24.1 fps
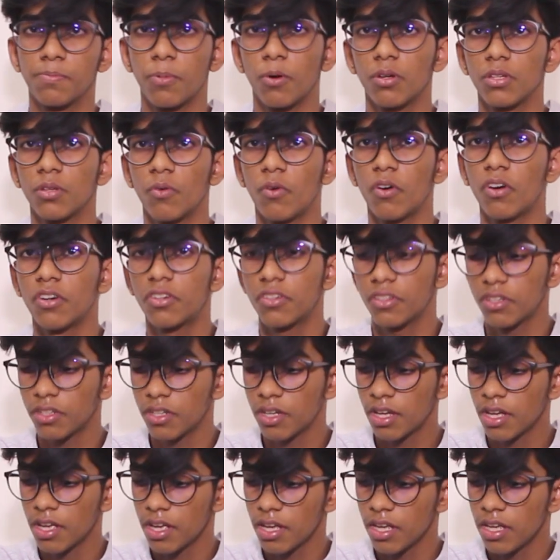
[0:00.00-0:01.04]
pour the water,
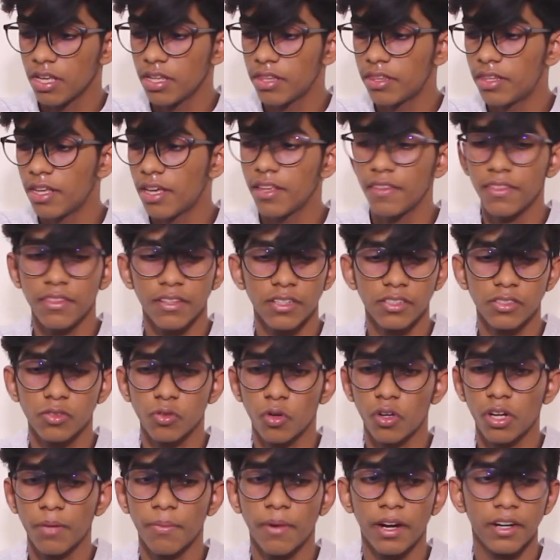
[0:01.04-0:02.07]
then the
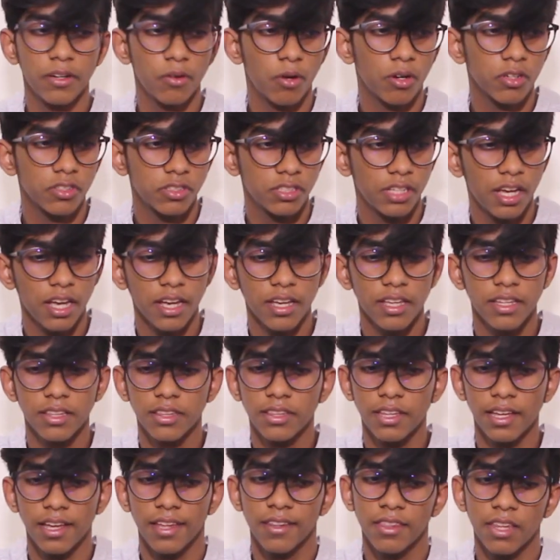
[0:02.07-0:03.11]
sodium hydroxide,
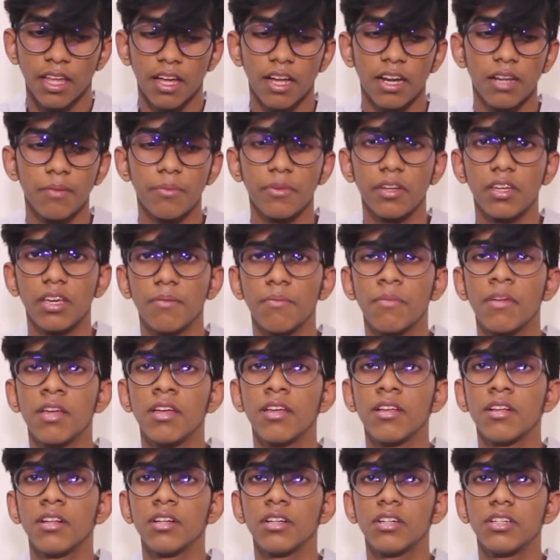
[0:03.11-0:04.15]
then the aluminium.
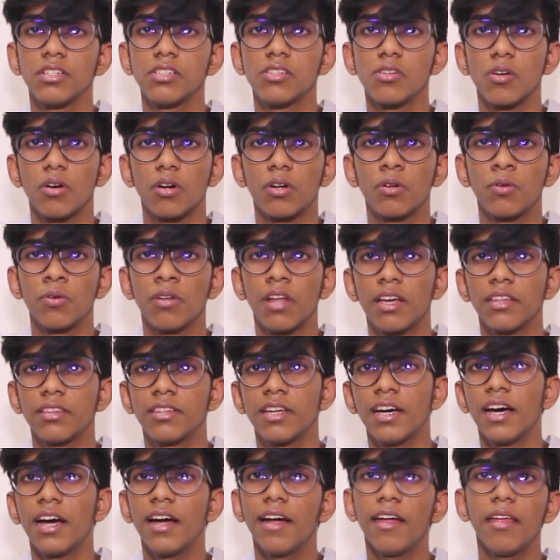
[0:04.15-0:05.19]
So do like
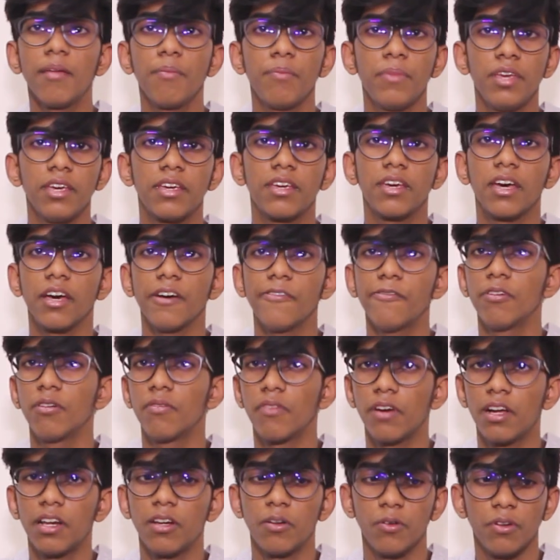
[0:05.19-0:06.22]
that and be careful
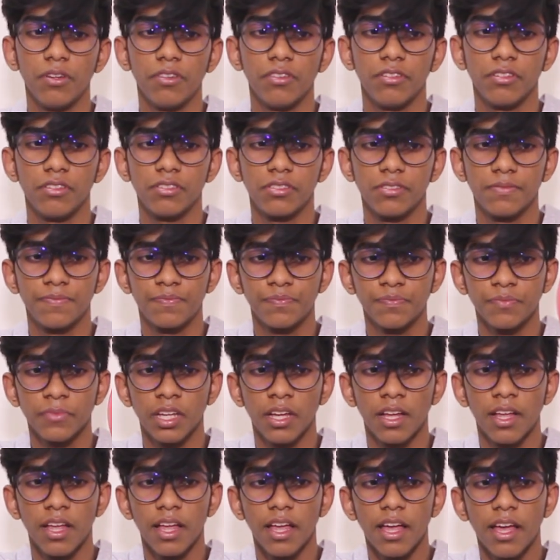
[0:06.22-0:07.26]
while doing this.
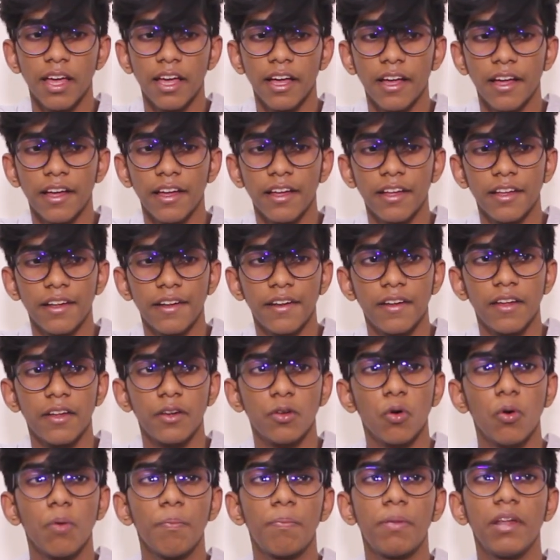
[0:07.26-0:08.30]
And
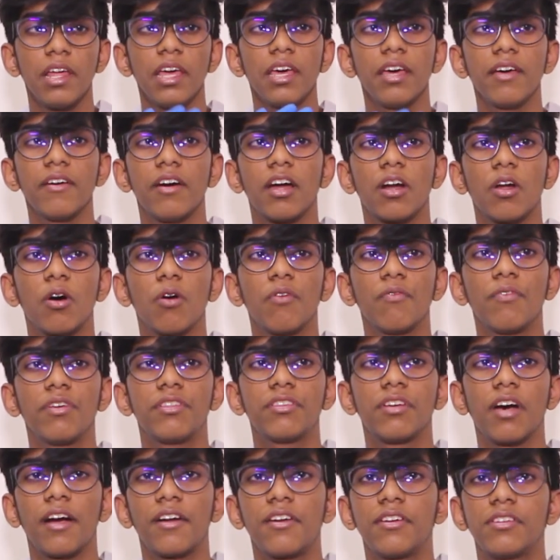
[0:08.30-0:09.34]
don't play around
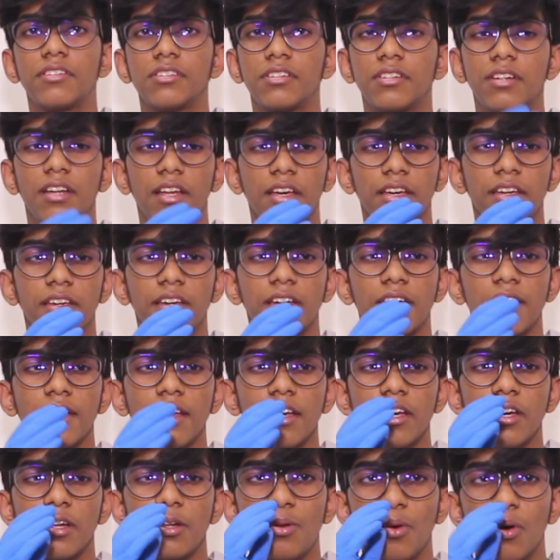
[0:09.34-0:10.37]
with hydrogen, like
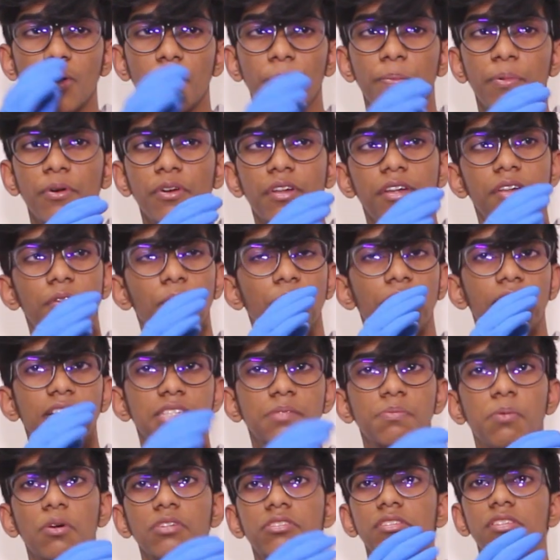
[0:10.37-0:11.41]
don't
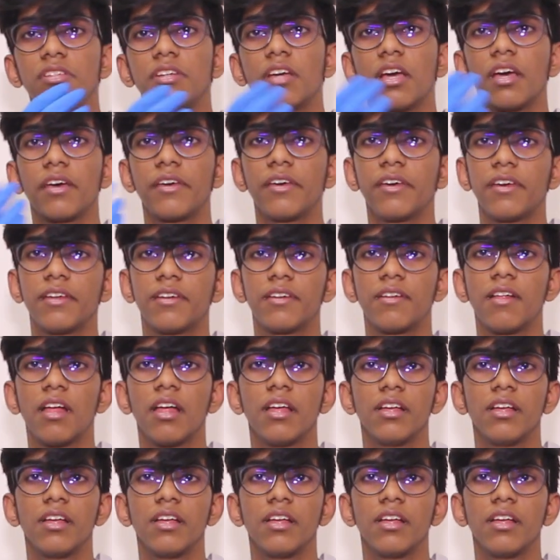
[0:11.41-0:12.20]
expose it near heat.